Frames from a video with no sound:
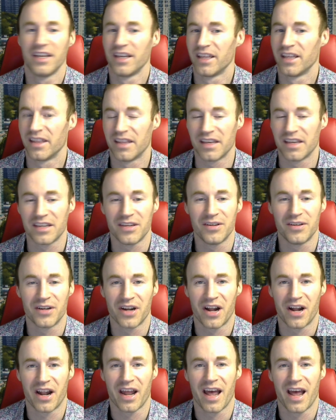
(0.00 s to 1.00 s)
that you're
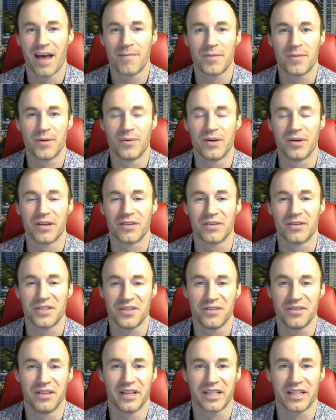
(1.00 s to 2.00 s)
not happy with or
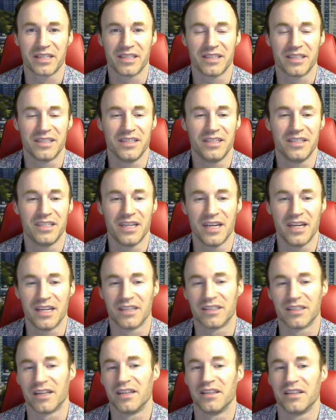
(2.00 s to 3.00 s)
you'd like to see
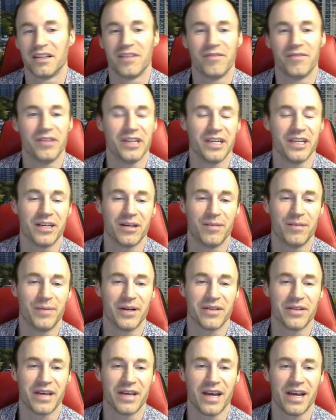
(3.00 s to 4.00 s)
change? I'd love to hear
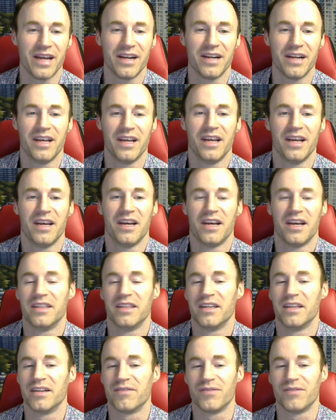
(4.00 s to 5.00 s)
about that. And
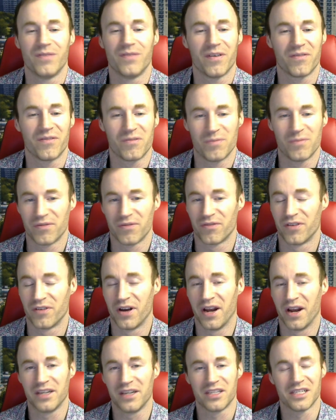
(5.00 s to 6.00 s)
then if you've ever been
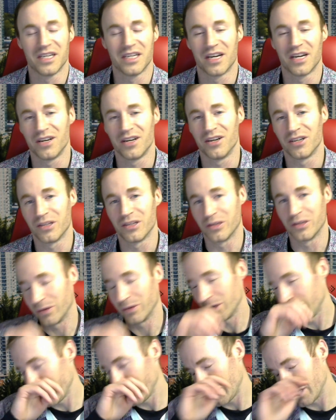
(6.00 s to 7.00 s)
fined, share your
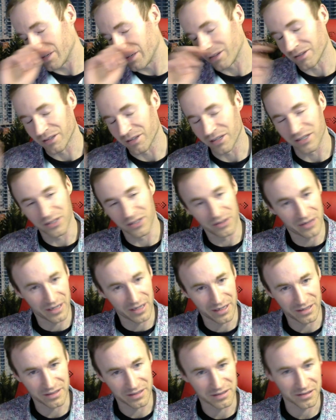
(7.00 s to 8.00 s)
story, or you
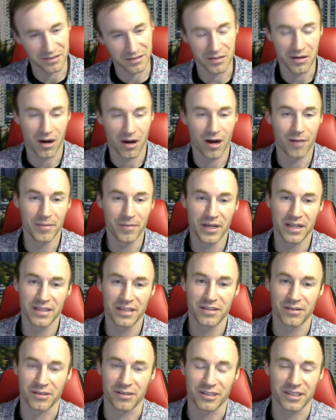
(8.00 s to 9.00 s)
can
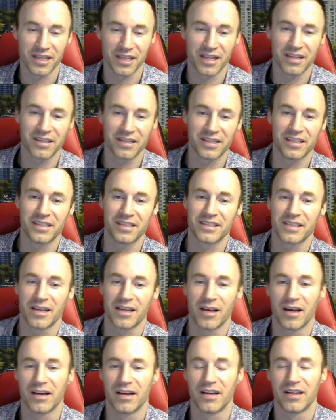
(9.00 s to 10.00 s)
comment or send in
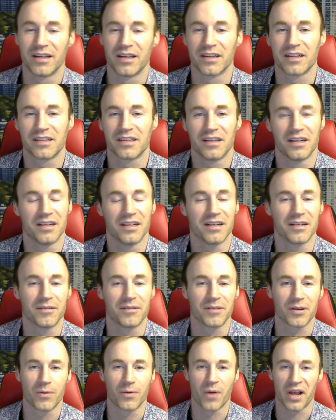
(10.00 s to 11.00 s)
a
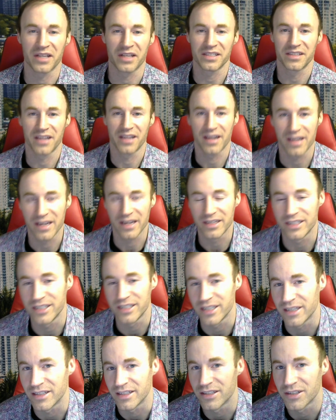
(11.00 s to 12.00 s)
request at
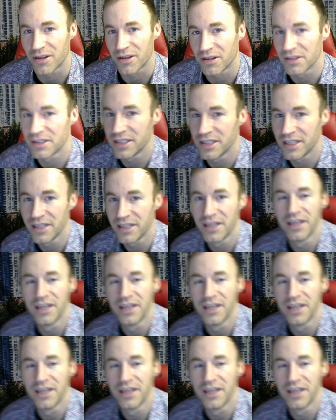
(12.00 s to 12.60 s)
AG Consulting